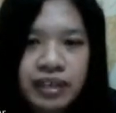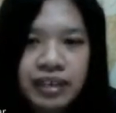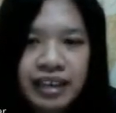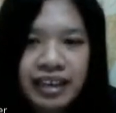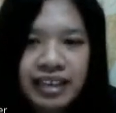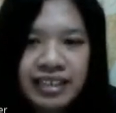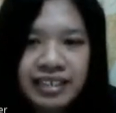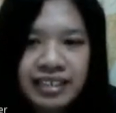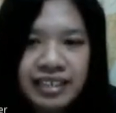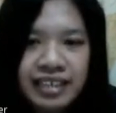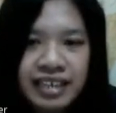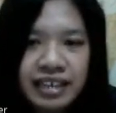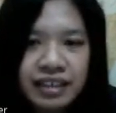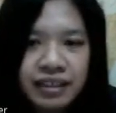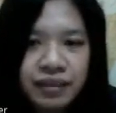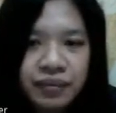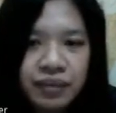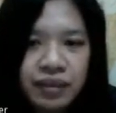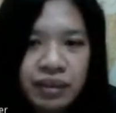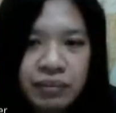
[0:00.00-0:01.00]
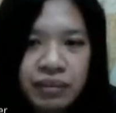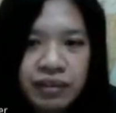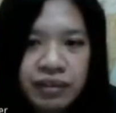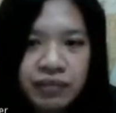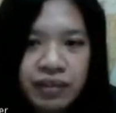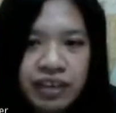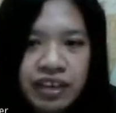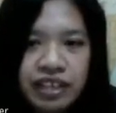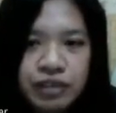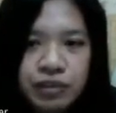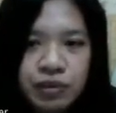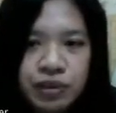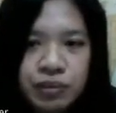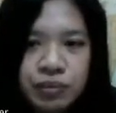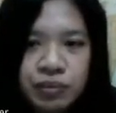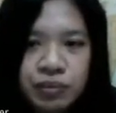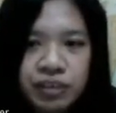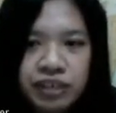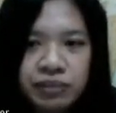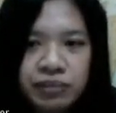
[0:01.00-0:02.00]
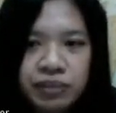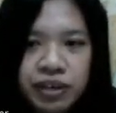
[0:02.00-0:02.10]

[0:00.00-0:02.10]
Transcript: Lastly, the female phase was marked by